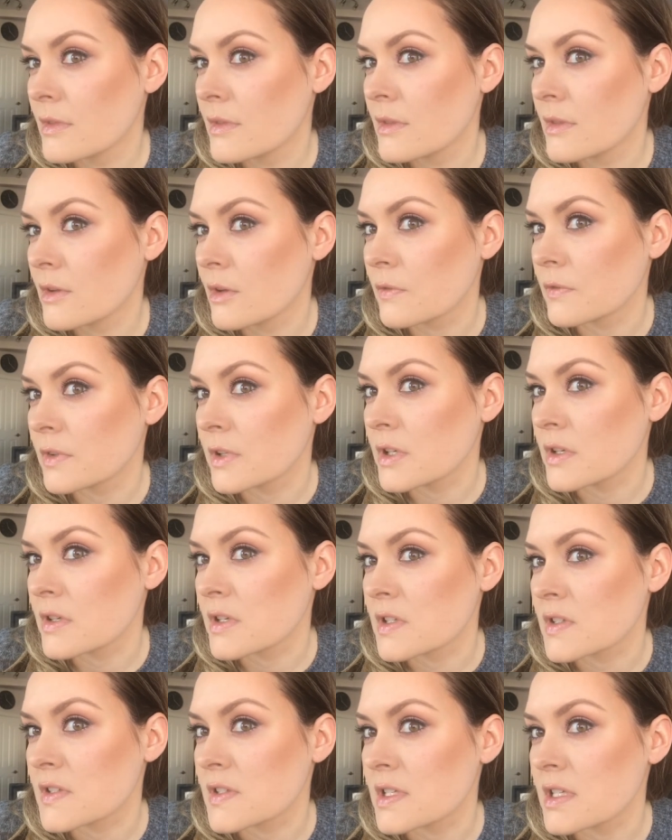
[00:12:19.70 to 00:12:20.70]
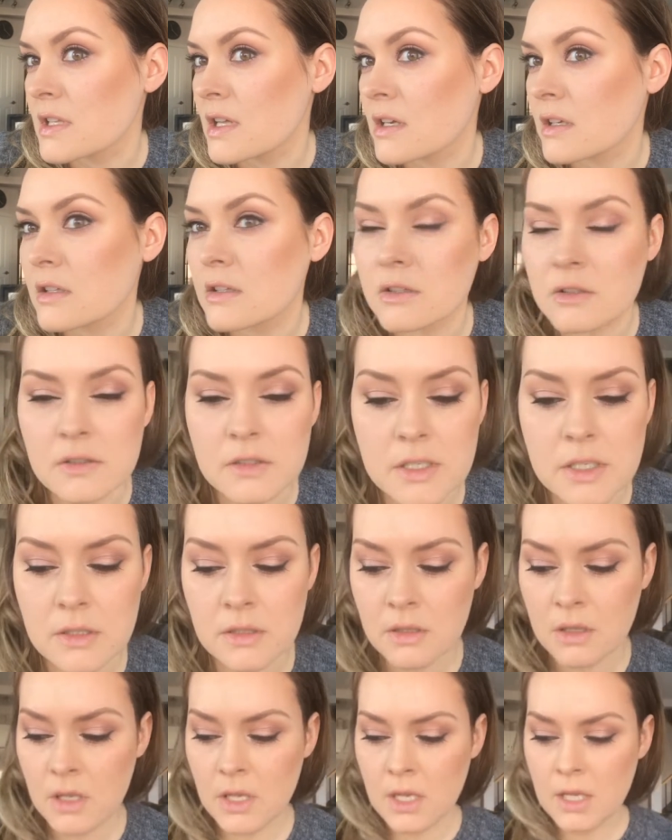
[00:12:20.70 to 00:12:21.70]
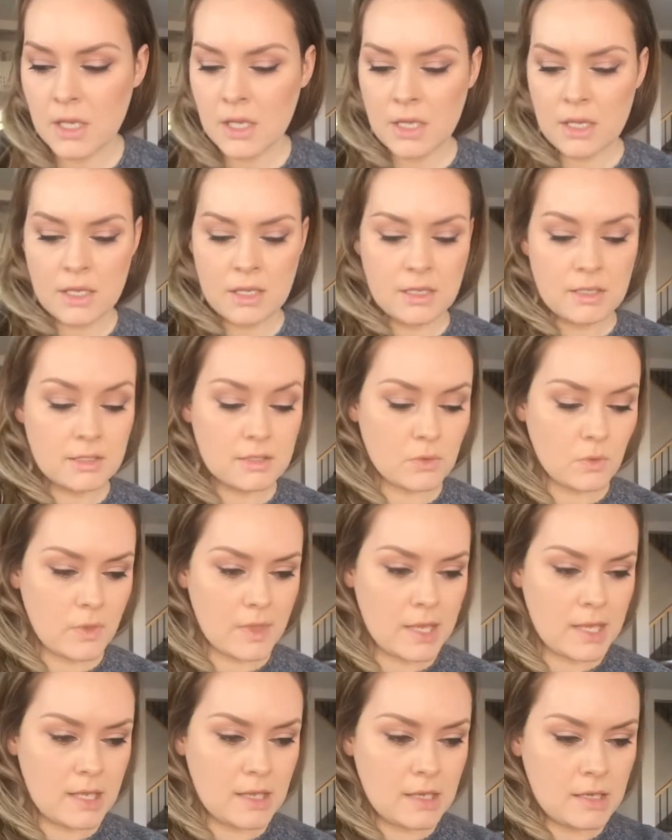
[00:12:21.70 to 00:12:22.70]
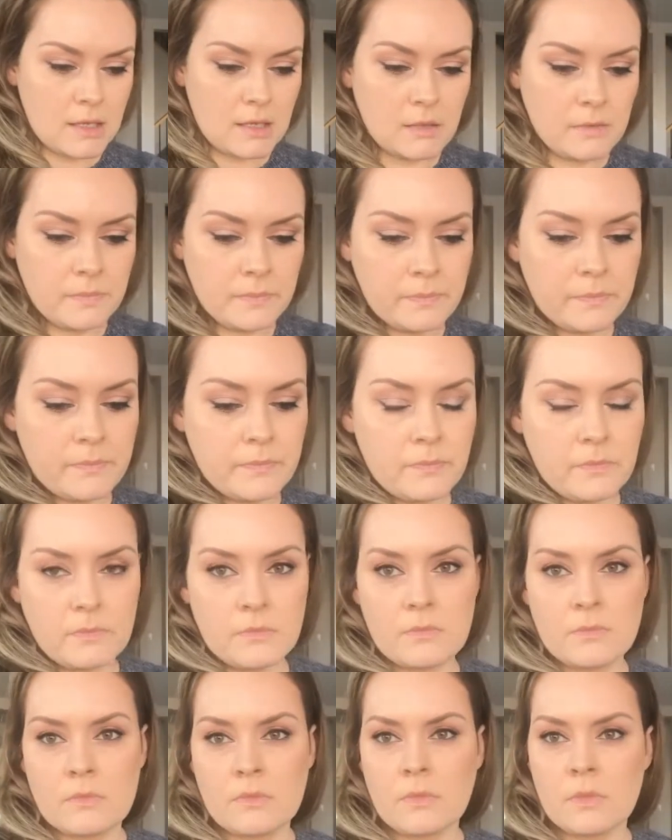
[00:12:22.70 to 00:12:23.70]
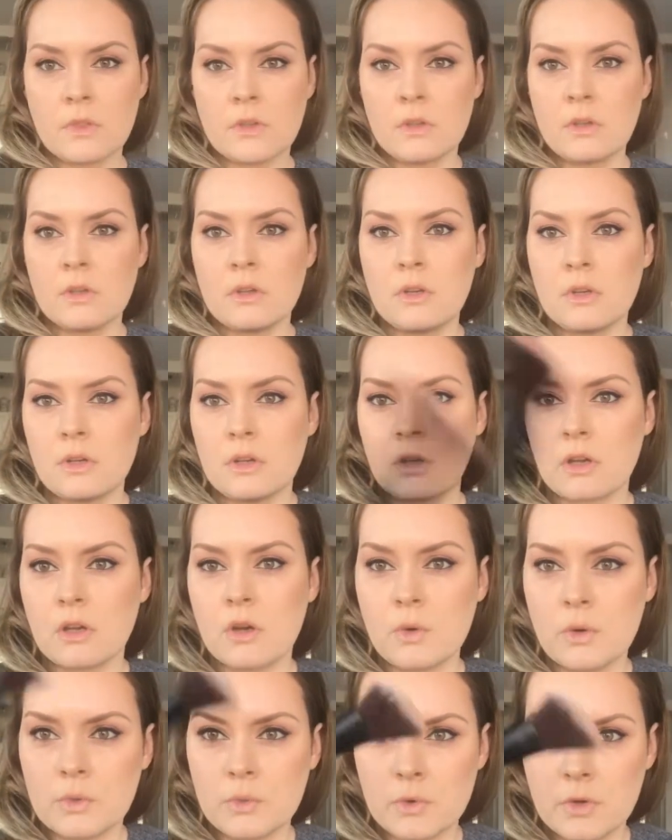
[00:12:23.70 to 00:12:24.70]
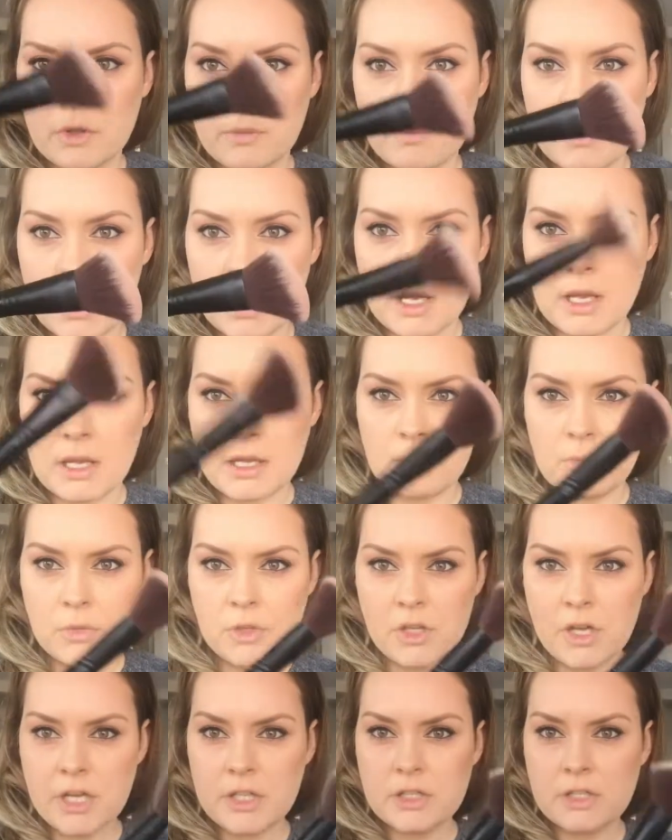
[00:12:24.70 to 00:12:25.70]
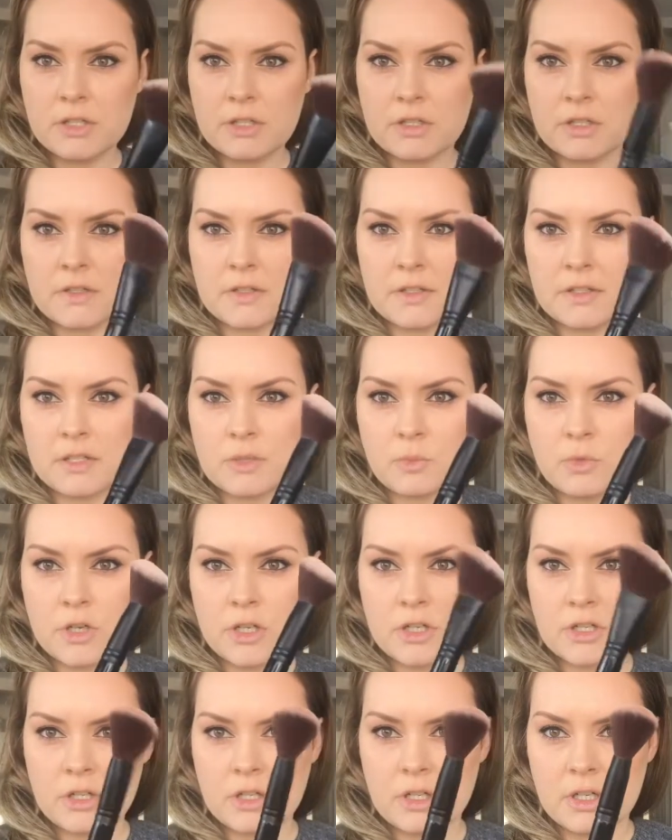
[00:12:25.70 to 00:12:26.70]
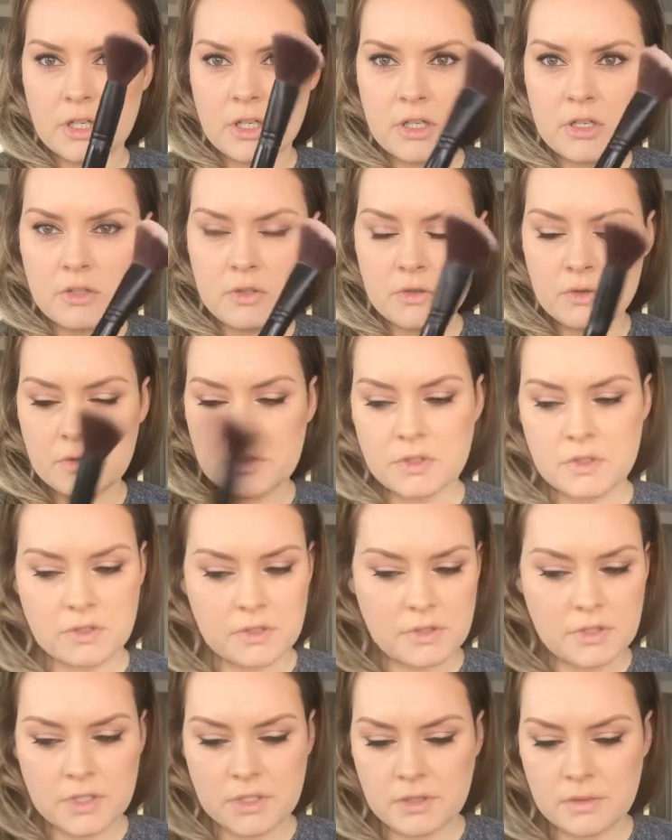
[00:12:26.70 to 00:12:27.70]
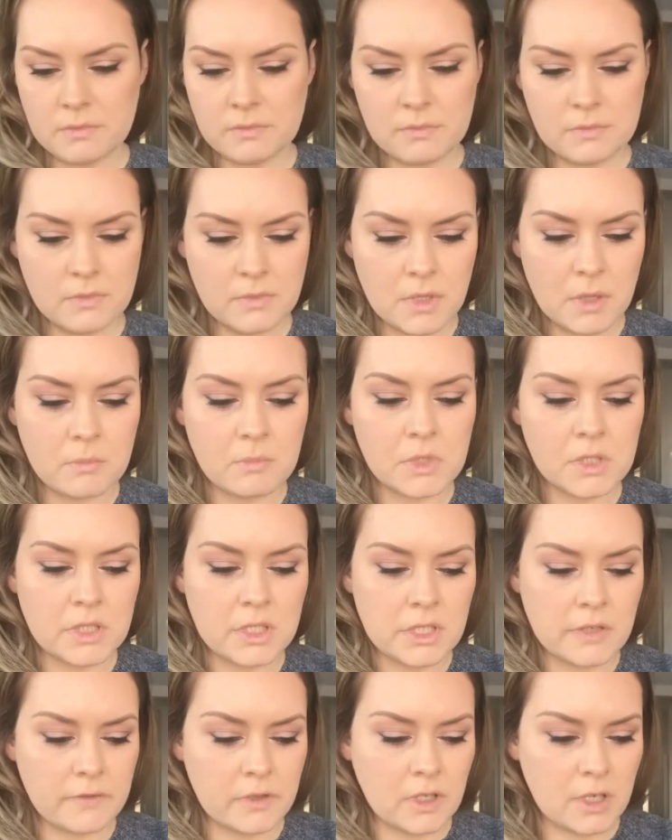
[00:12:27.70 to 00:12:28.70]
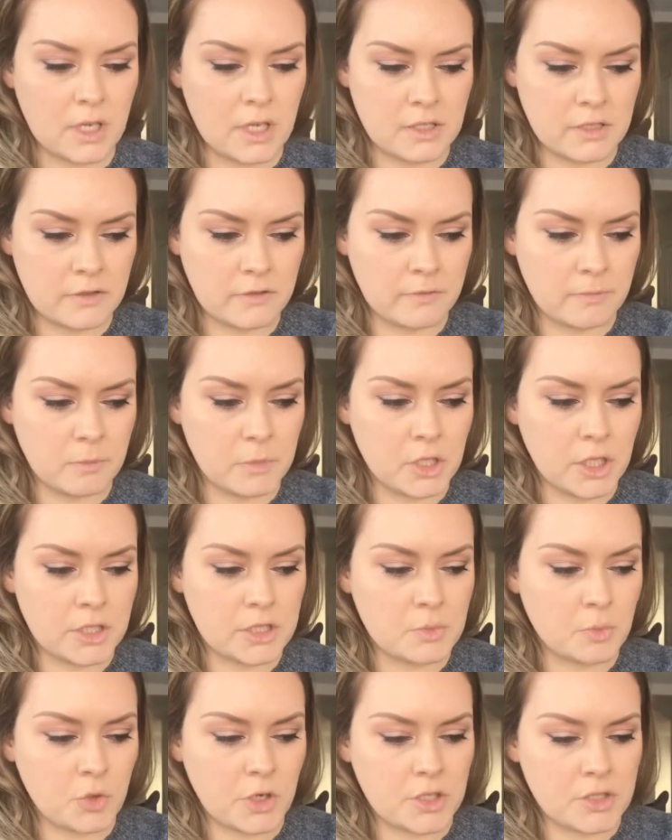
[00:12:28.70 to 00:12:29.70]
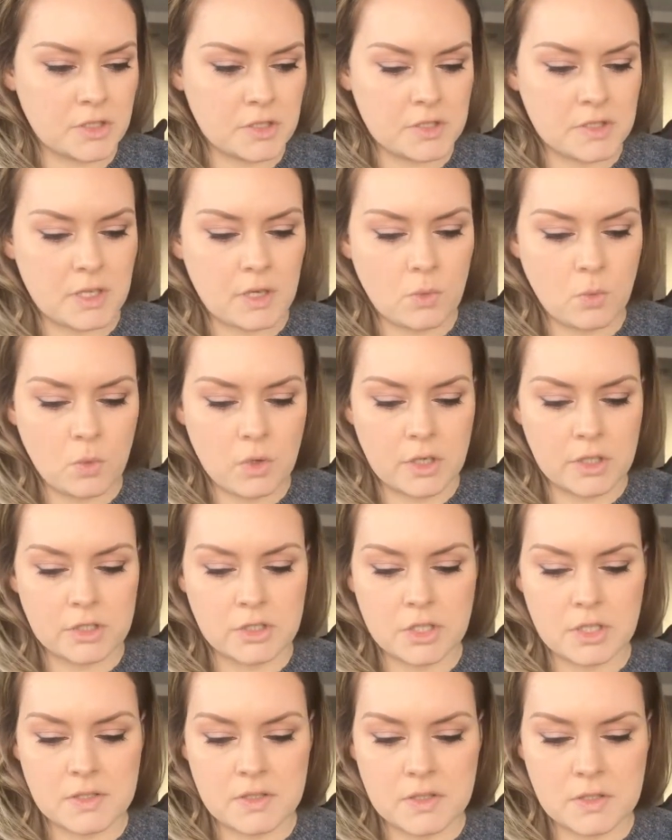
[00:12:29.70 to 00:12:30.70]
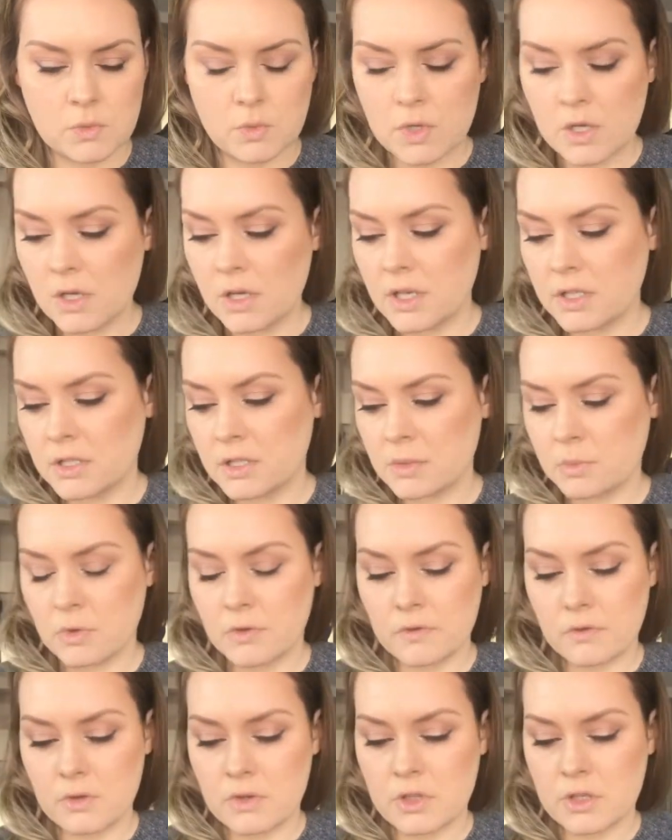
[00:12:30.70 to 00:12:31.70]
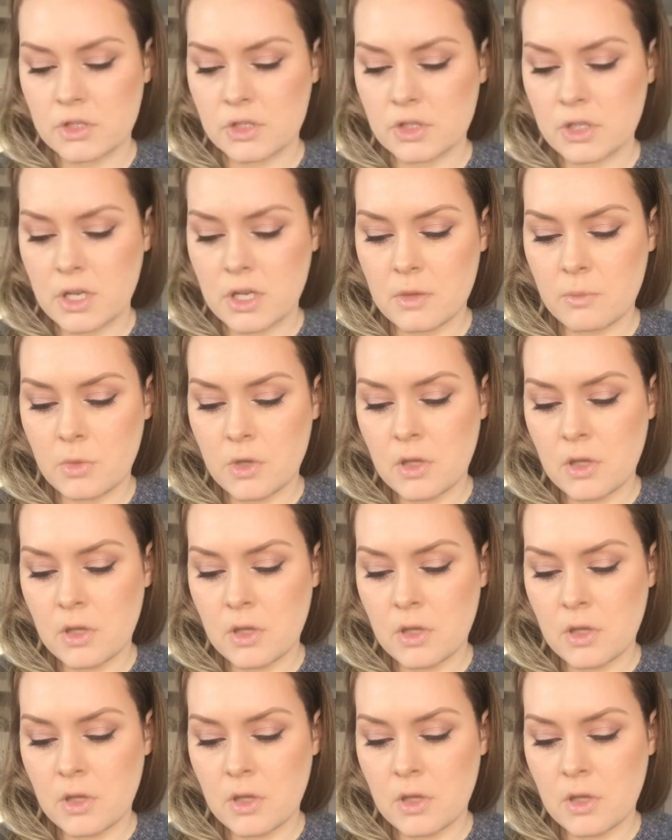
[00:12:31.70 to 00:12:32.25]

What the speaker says: Hopefully you can see that clearly. So then I go in with my blush. This is the brush that I use. There's a million different kinds of blush brushes that work just as well. I just prefer this shape.